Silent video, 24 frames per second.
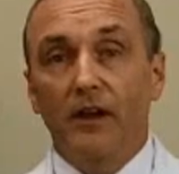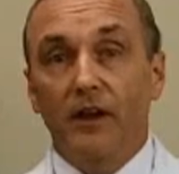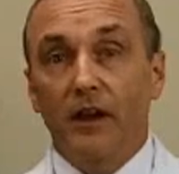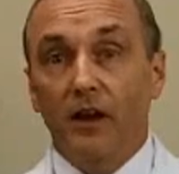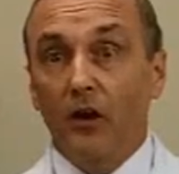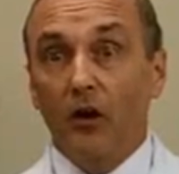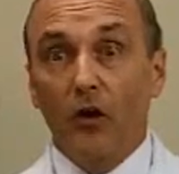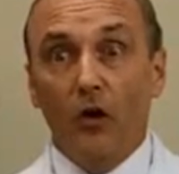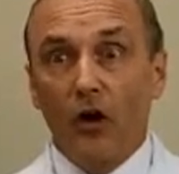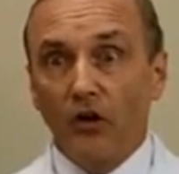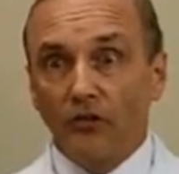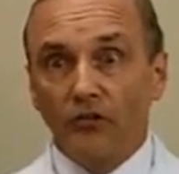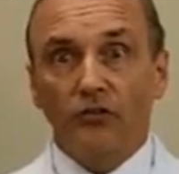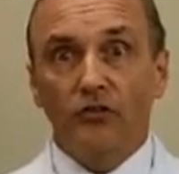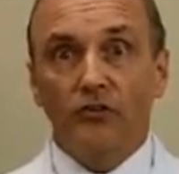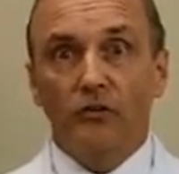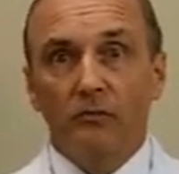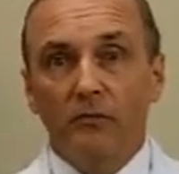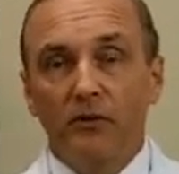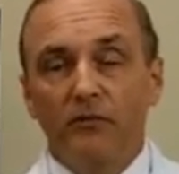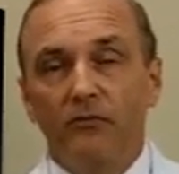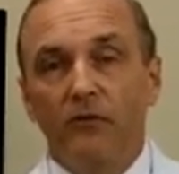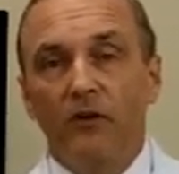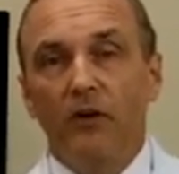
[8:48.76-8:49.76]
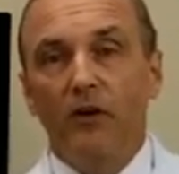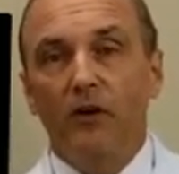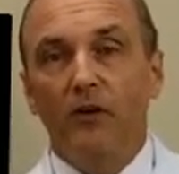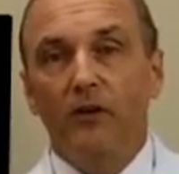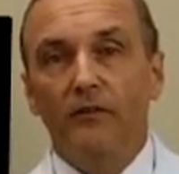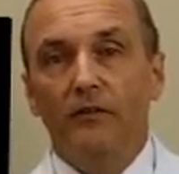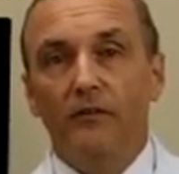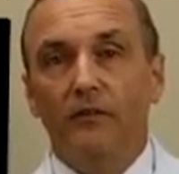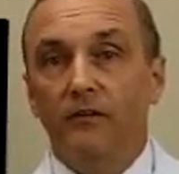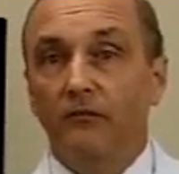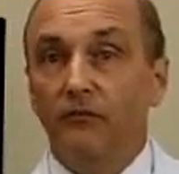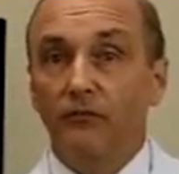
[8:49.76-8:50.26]
and it causes them to
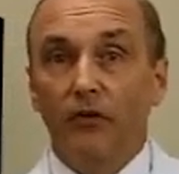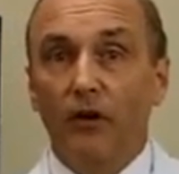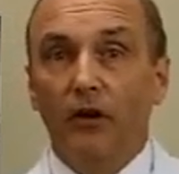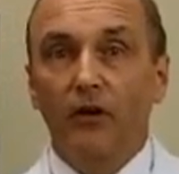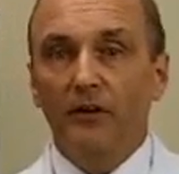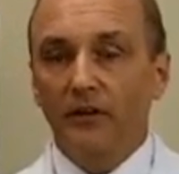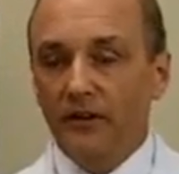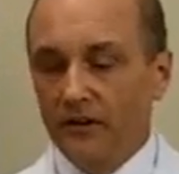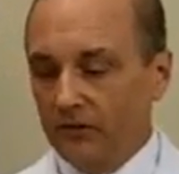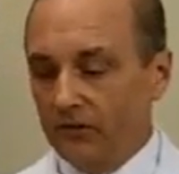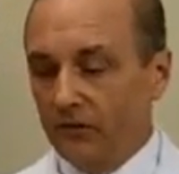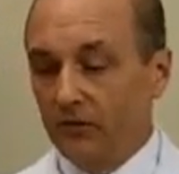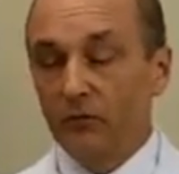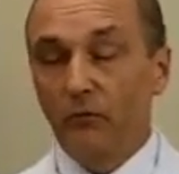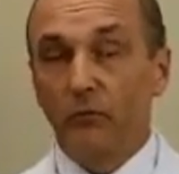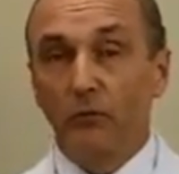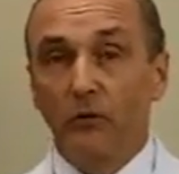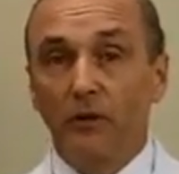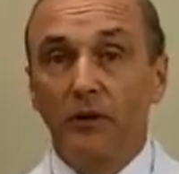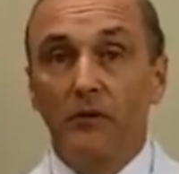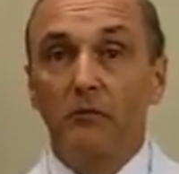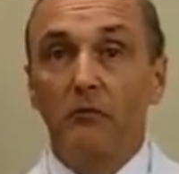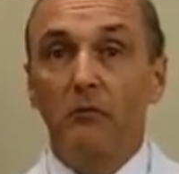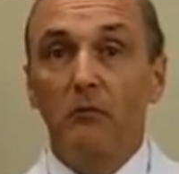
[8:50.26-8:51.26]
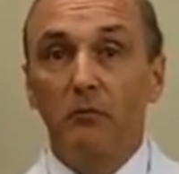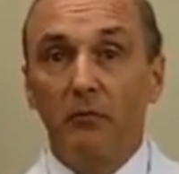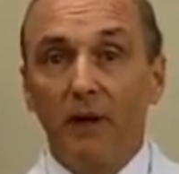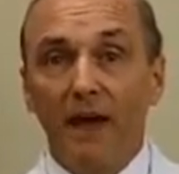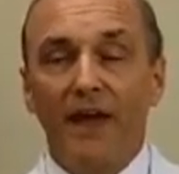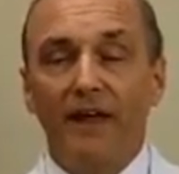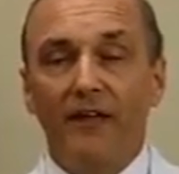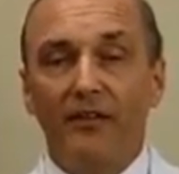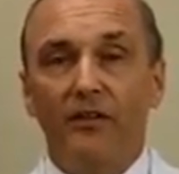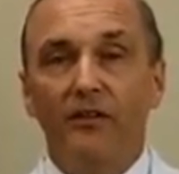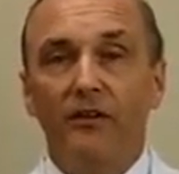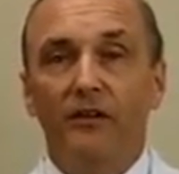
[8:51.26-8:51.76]
fall. And falling is a really
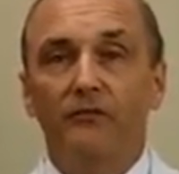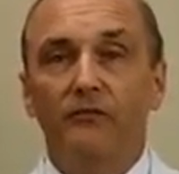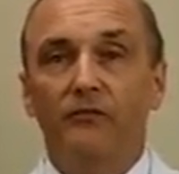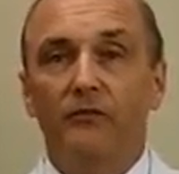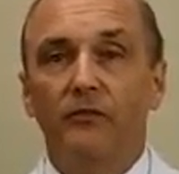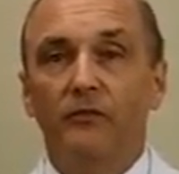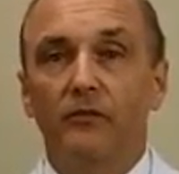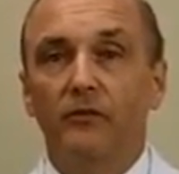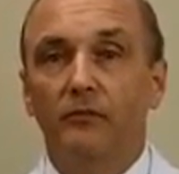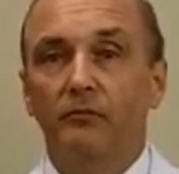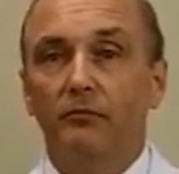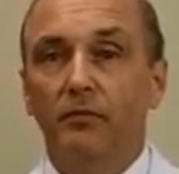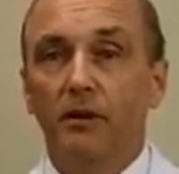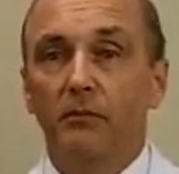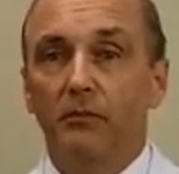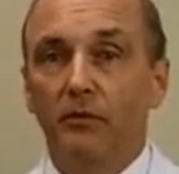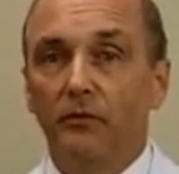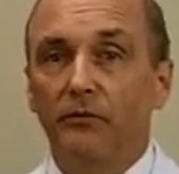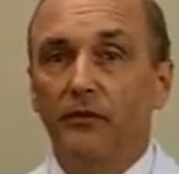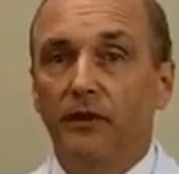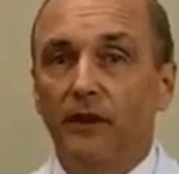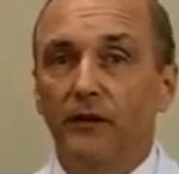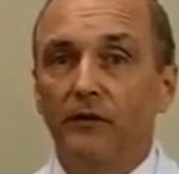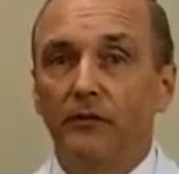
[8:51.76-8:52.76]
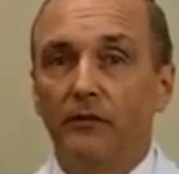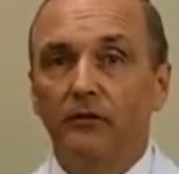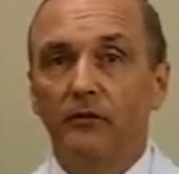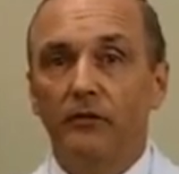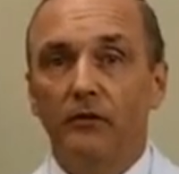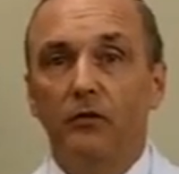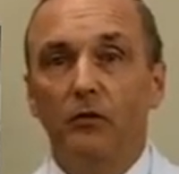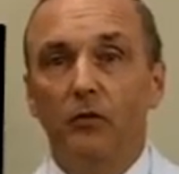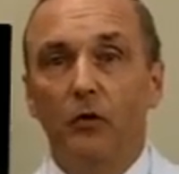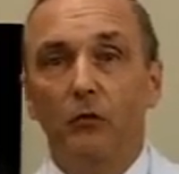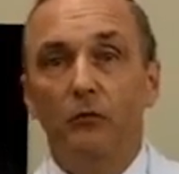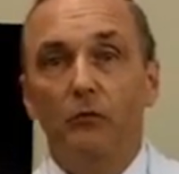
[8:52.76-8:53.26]
bad thing for people that are
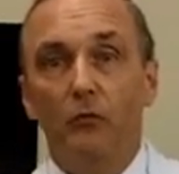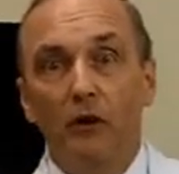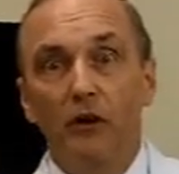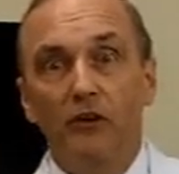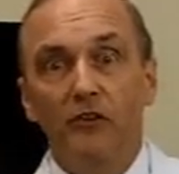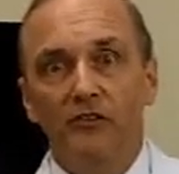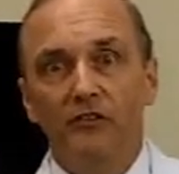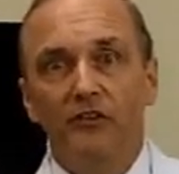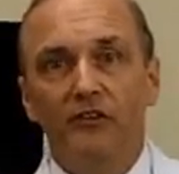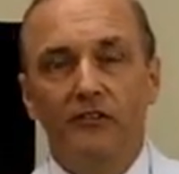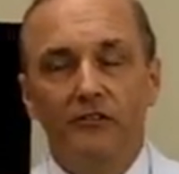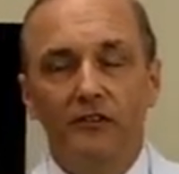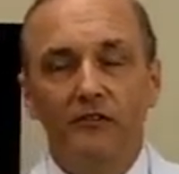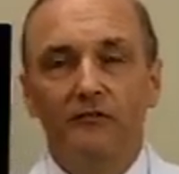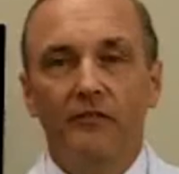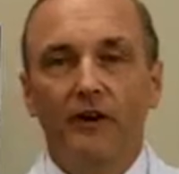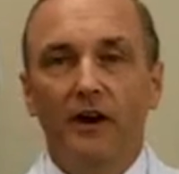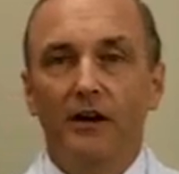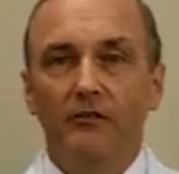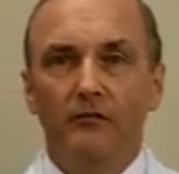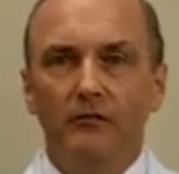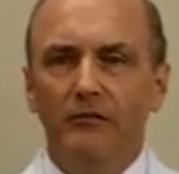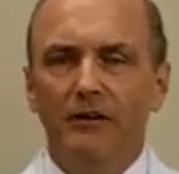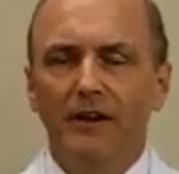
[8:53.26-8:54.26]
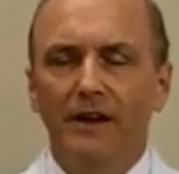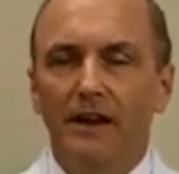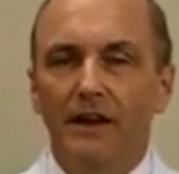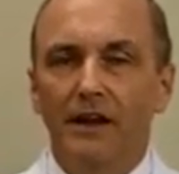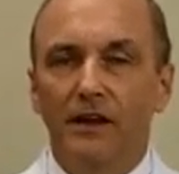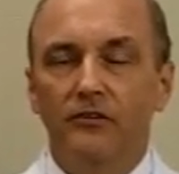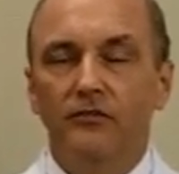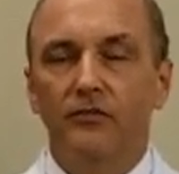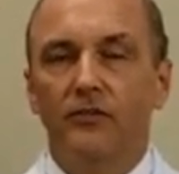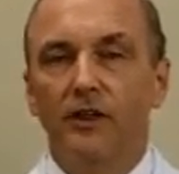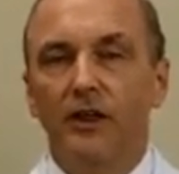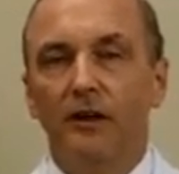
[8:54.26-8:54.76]
over age 65, or any
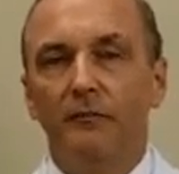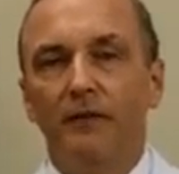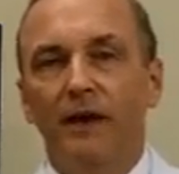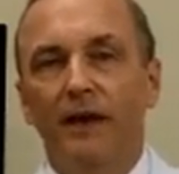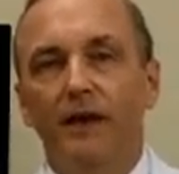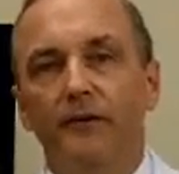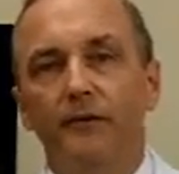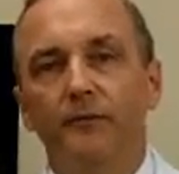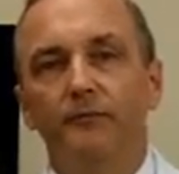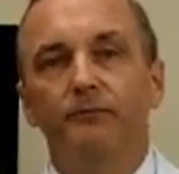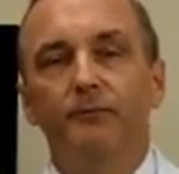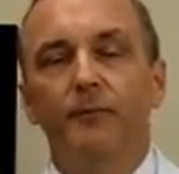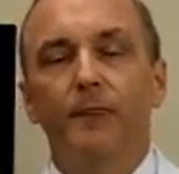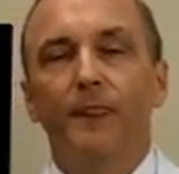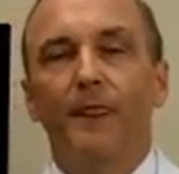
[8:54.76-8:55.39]
age for that matter.